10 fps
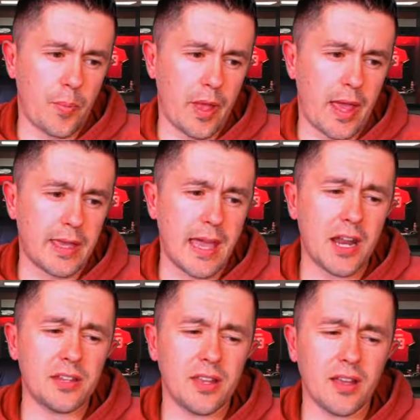Again,
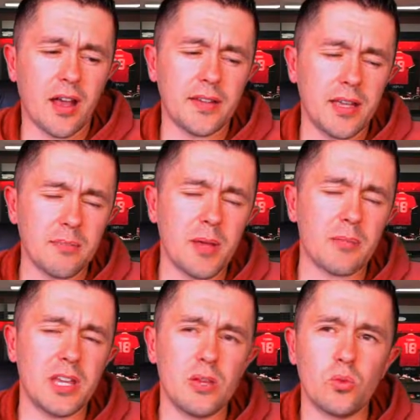I think
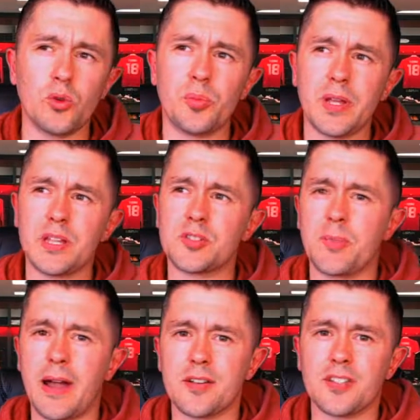maybe he would be a
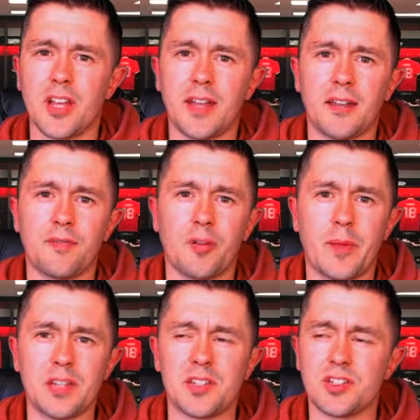smart signing for
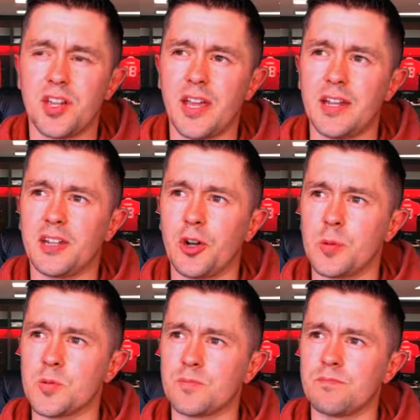Manchester United in terms of